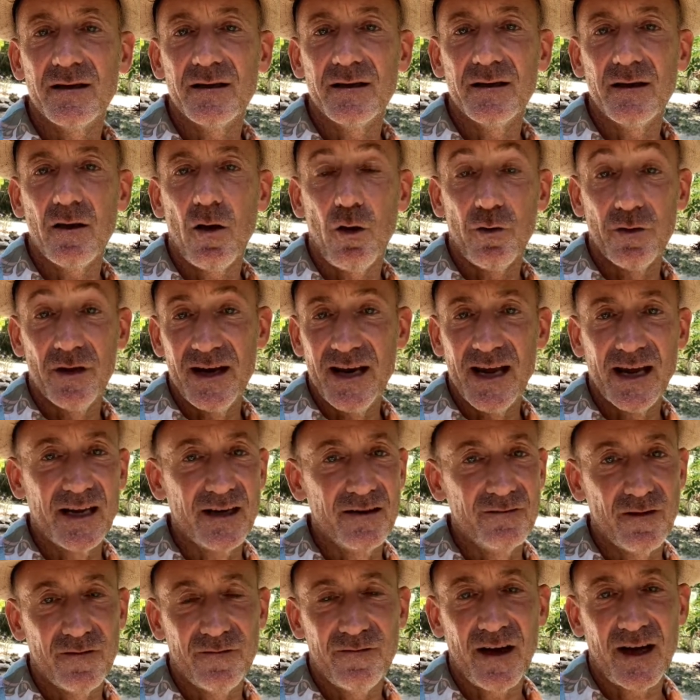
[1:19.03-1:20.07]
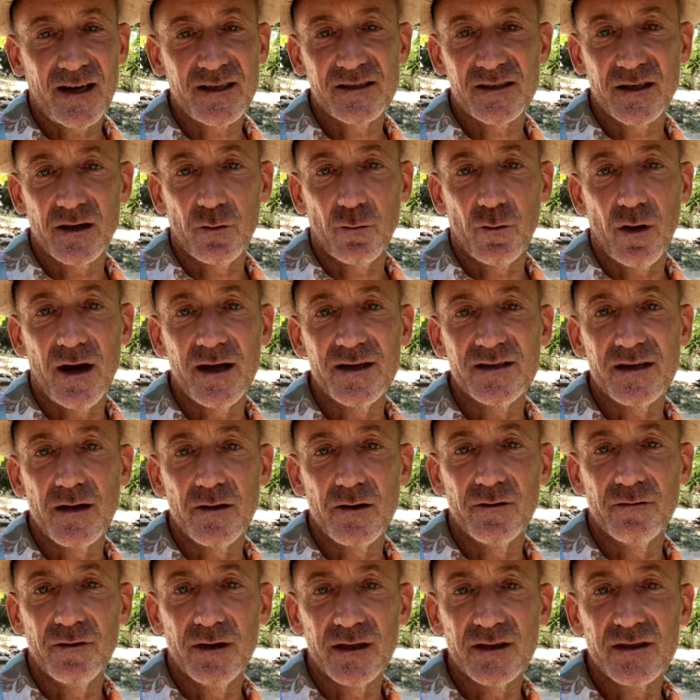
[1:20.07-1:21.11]
the all the negative effects that arise
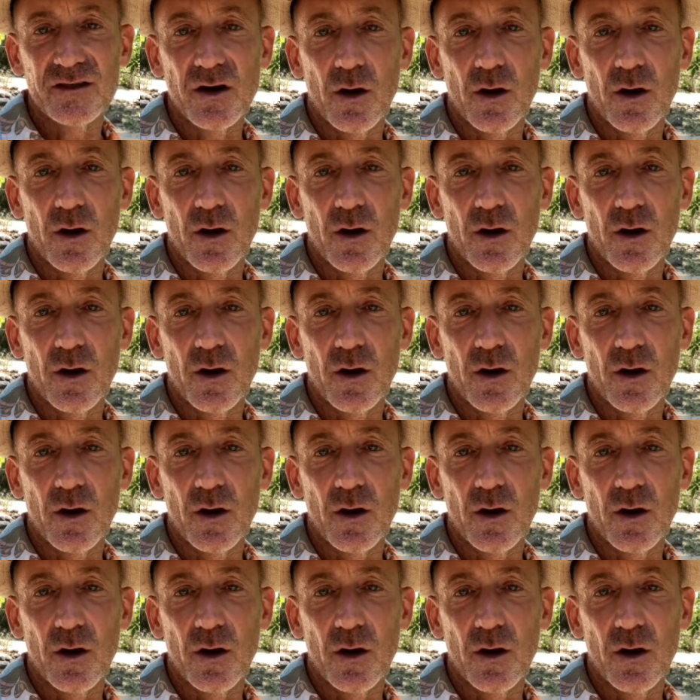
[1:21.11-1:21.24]
out of it.